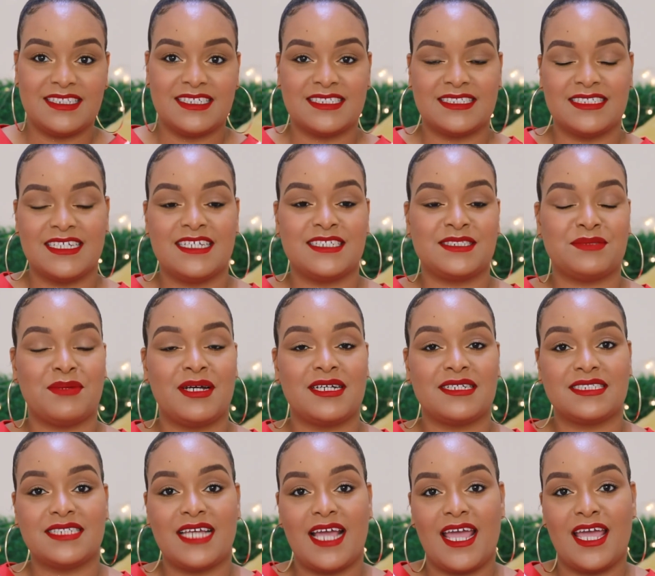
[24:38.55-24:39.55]
This is my
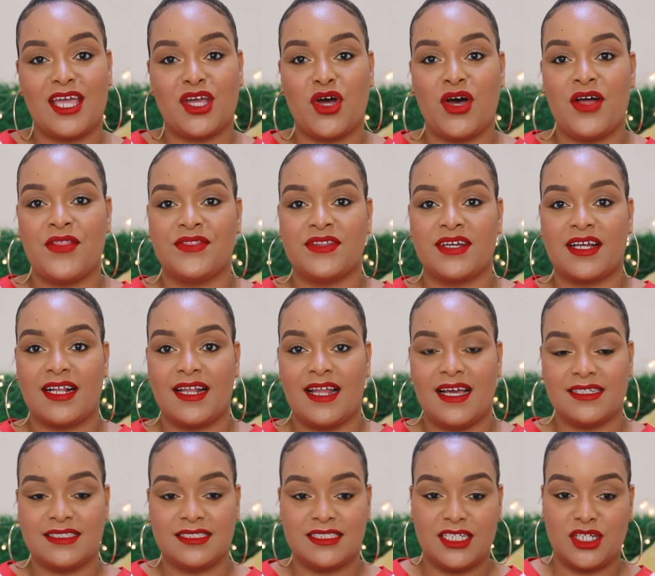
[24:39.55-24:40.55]
take on the
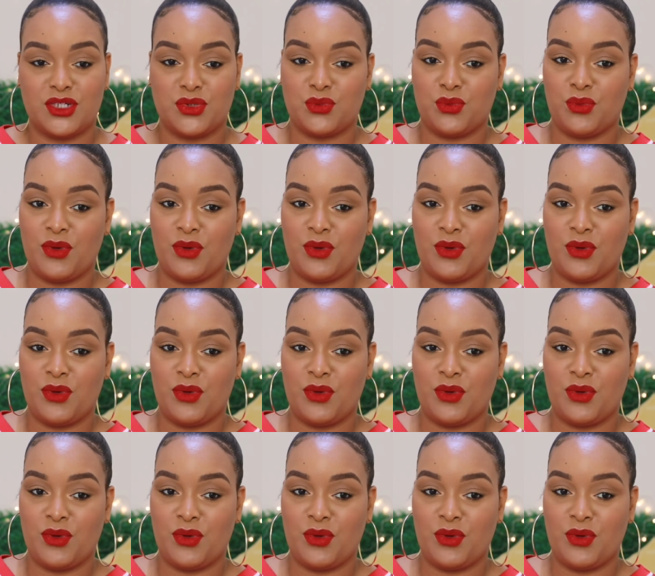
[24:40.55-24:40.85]
classic